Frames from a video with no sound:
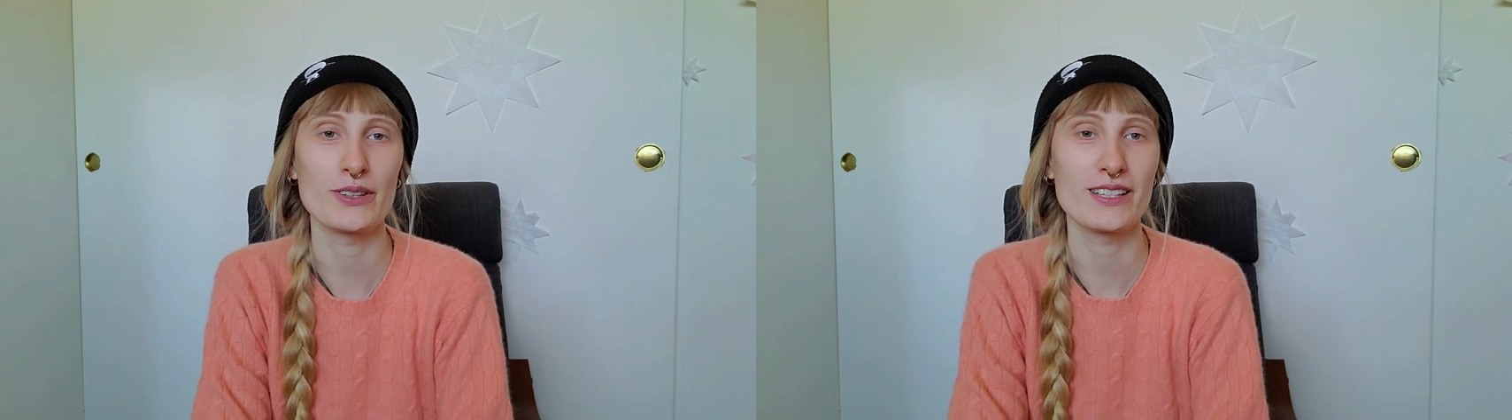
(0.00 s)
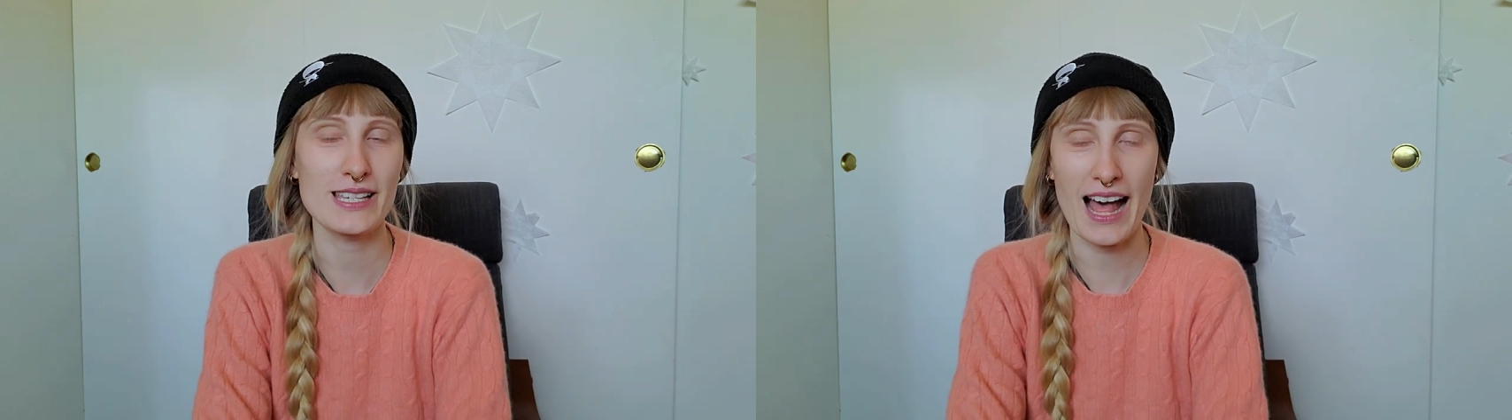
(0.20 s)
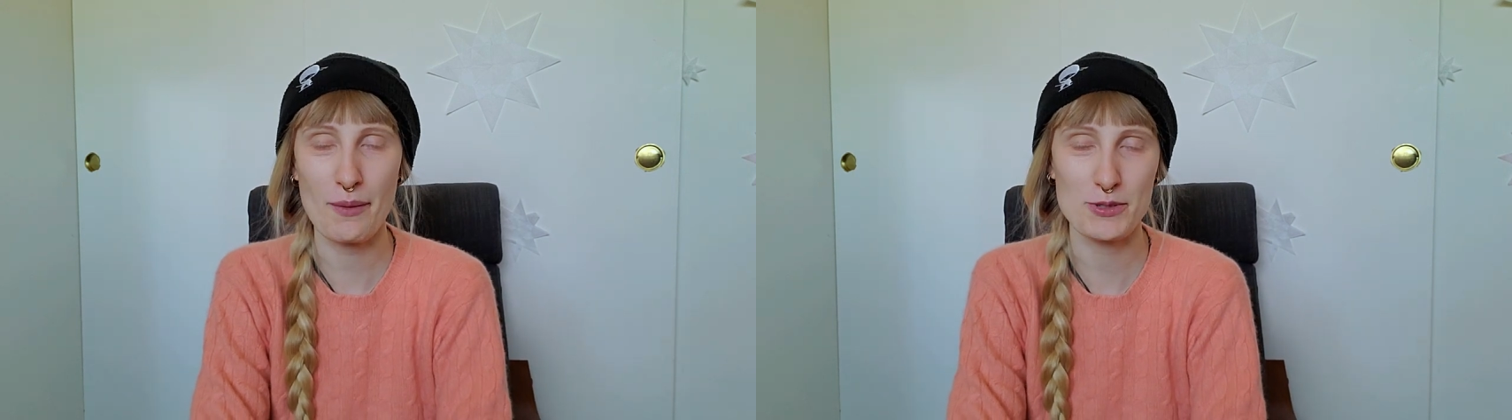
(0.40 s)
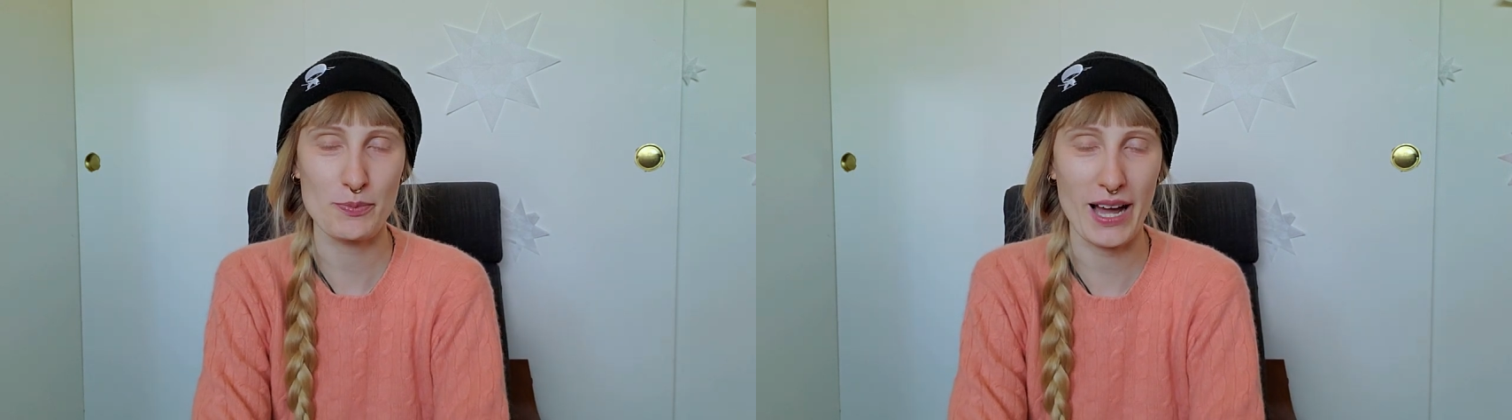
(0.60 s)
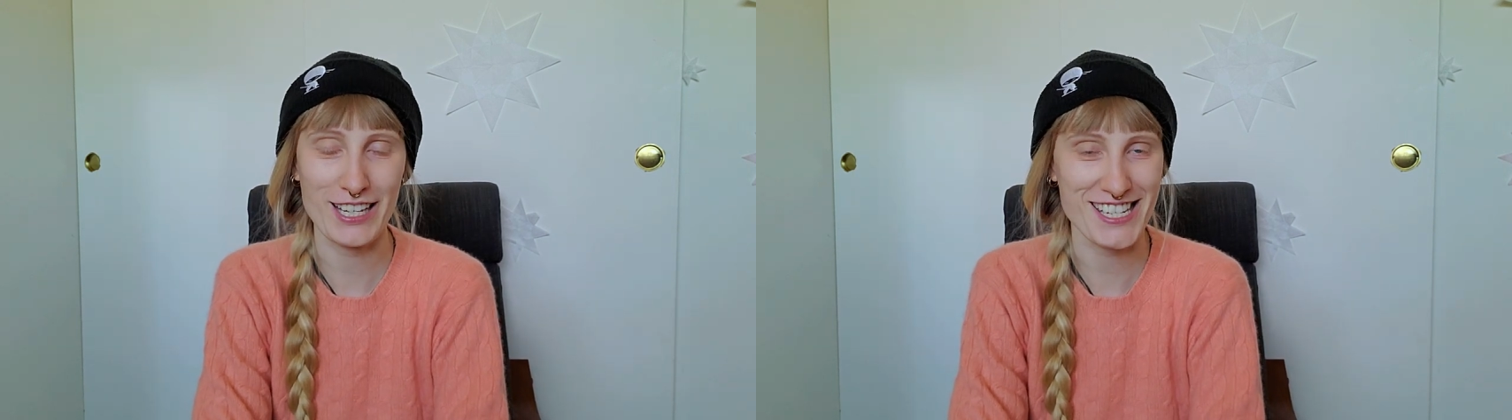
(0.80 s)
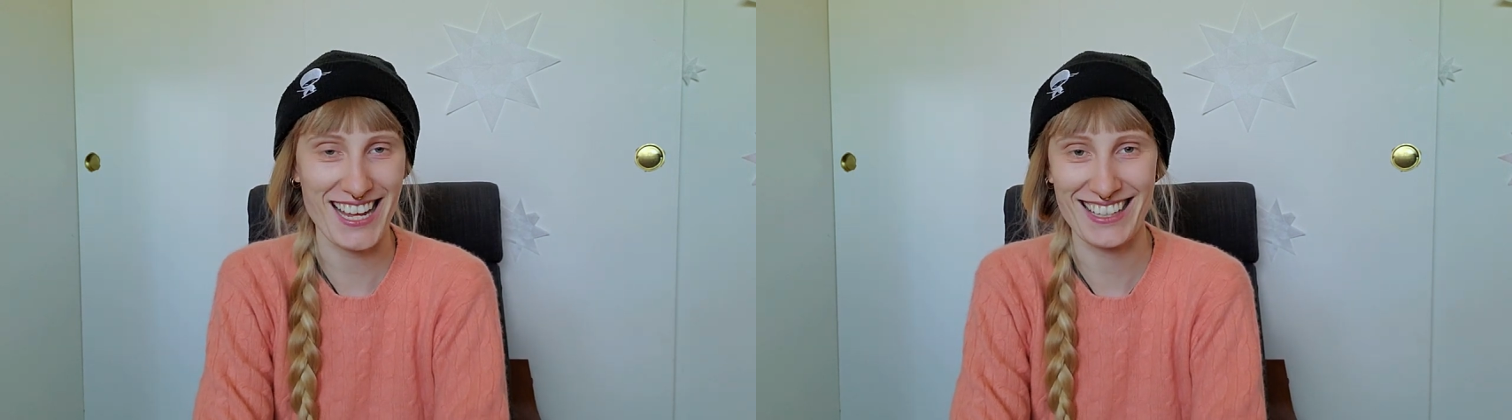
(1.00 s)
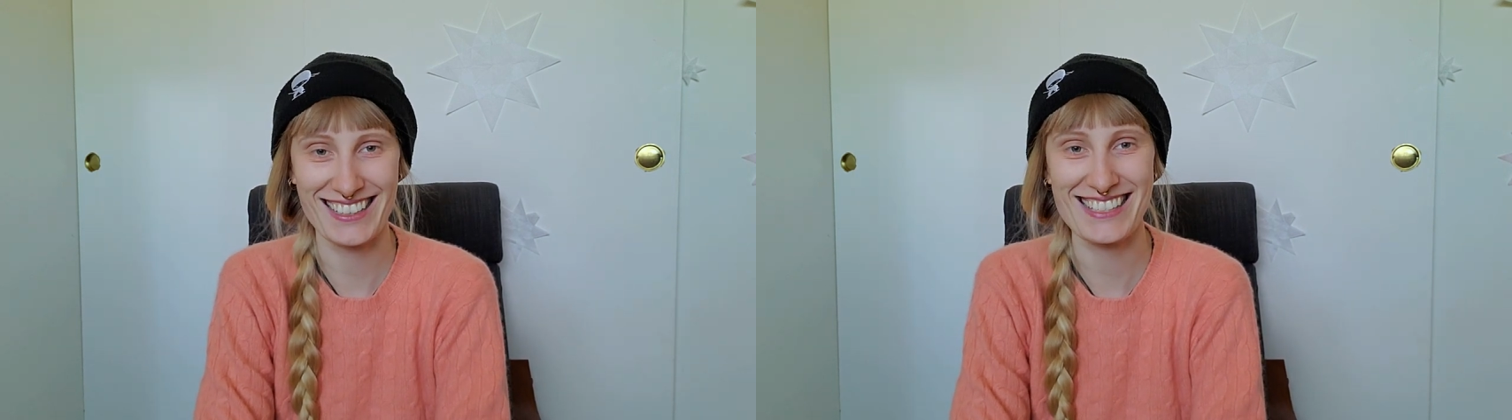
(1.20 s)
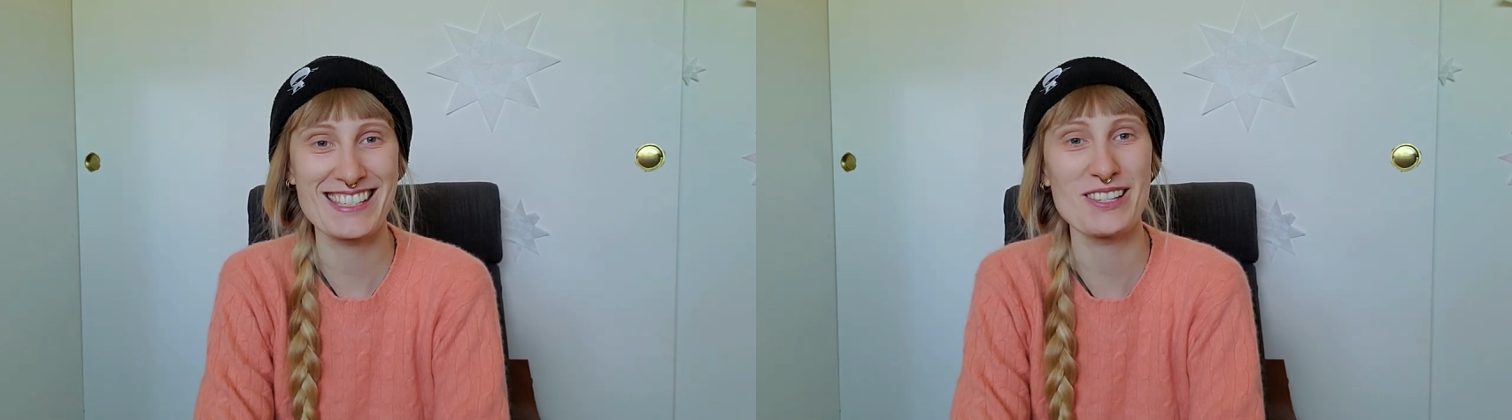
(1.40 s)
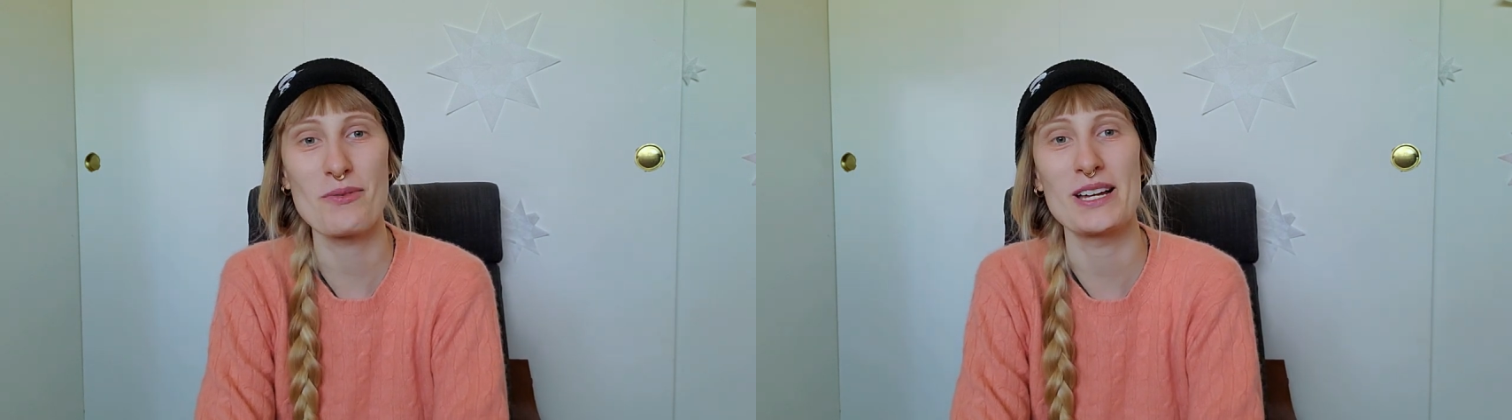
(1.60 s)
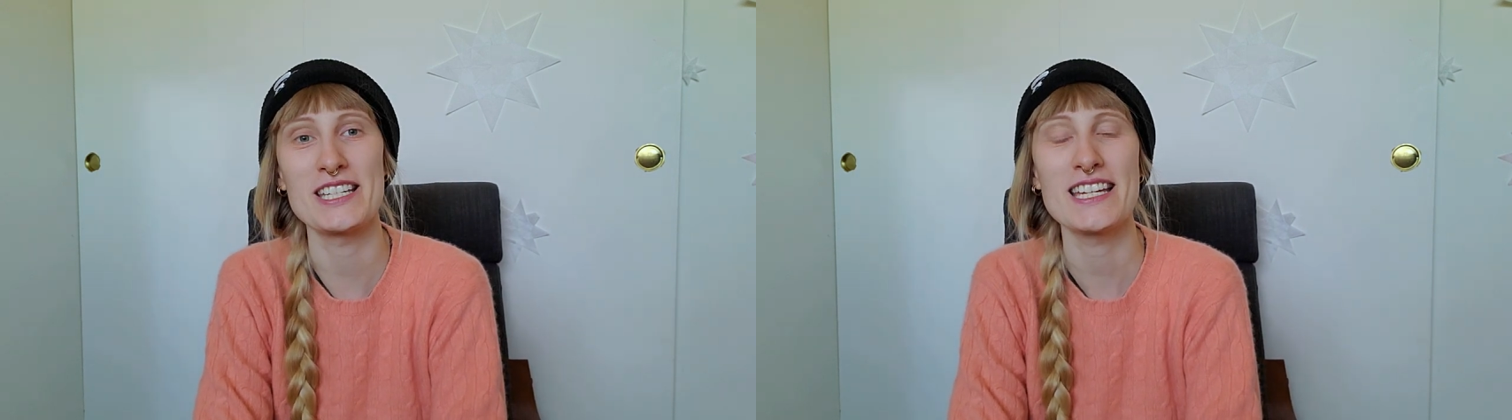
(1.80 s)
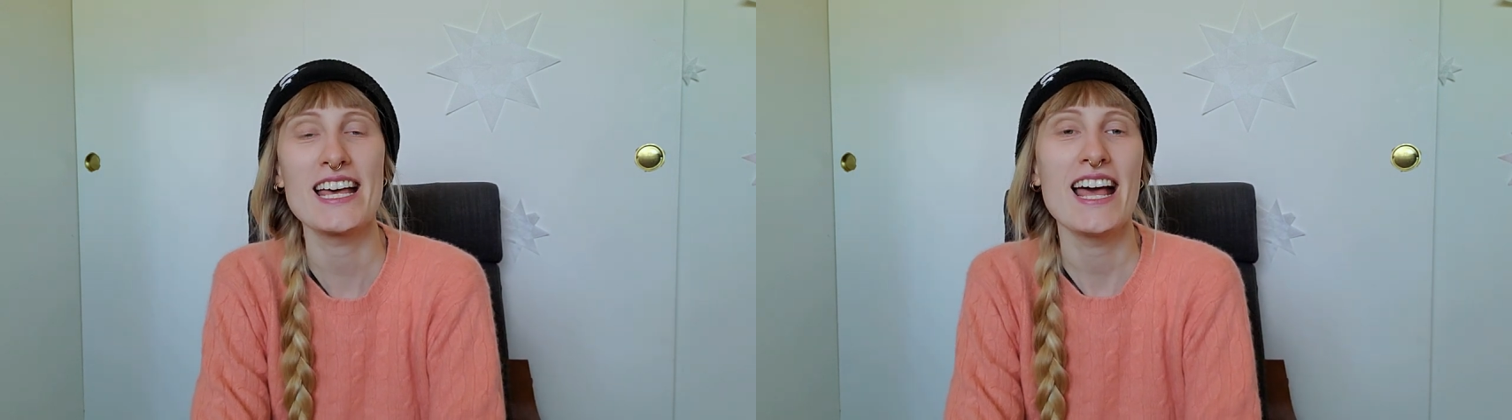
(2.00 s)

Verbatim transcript: This helps my channel so much.